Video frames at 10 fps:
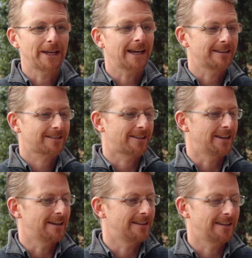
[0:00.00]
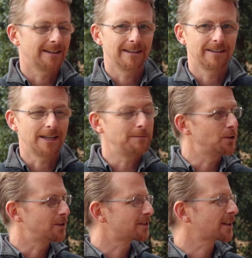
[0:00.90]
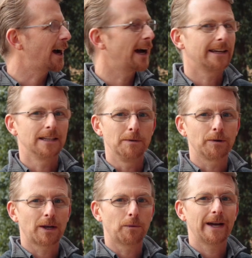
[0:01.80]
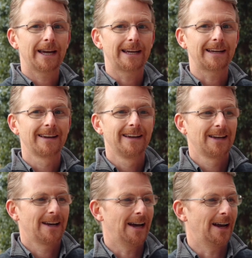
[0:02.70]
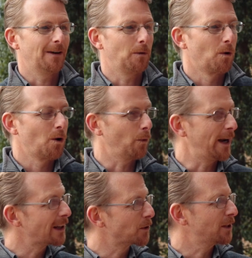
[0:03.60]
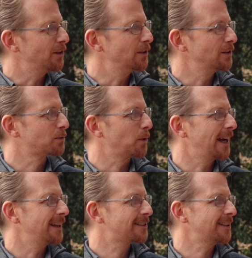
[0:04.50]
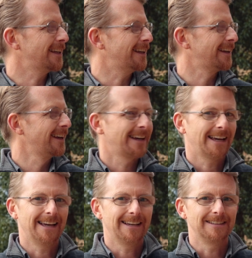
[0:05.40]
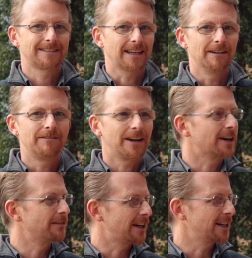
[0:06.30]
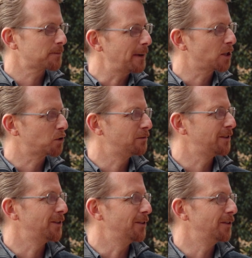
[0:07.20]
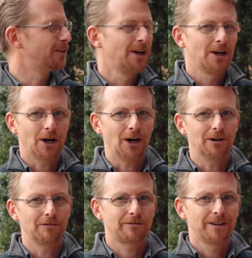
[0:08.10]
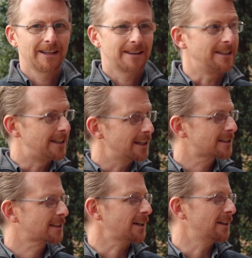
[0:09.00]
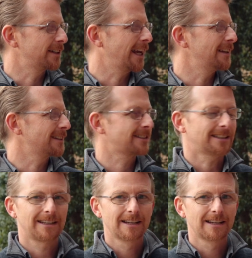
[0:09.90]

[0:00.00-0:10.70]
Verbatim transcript: yes, the, the, the, emu in the sky and the Milky Way, uh, when I look at those, what I see is a very, very special view of the disk of a galaxy.